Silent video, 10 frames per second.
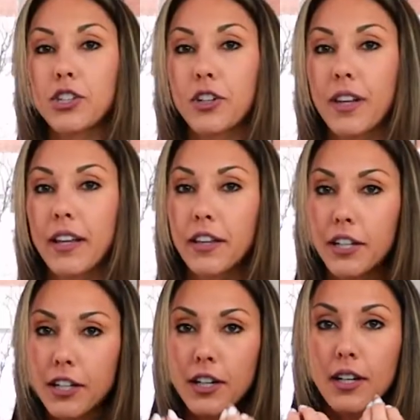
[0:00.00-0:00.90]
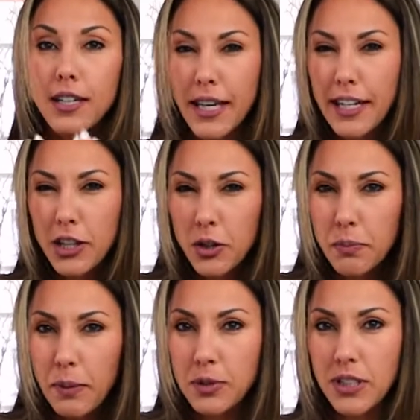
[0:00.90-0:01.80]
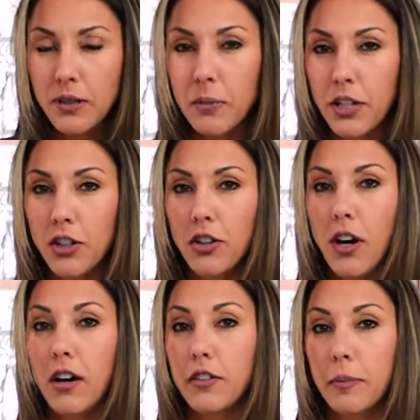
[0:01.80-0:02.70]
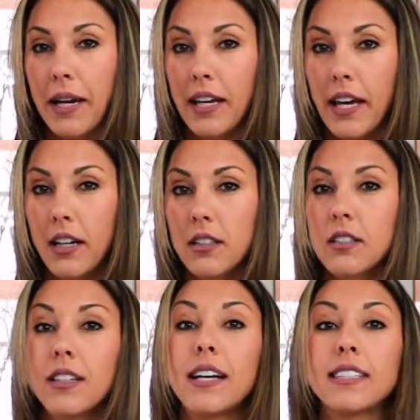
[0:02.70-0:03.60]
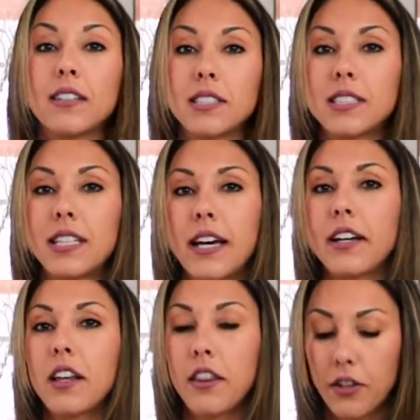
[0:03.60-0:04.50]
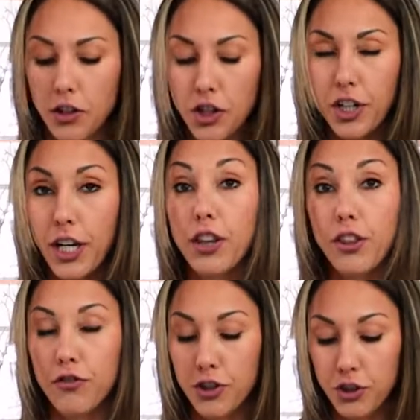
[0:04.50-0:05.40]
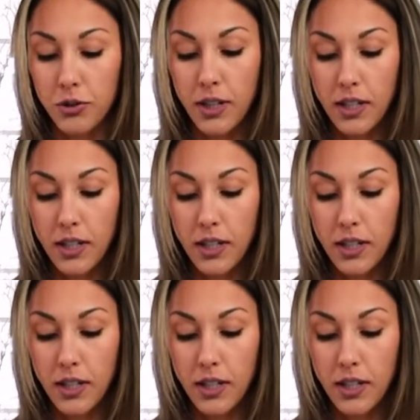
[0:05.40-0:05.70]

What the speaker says: sure that they're getting little bubbles in the middle of our pancake, and that tells us that they're cooking through.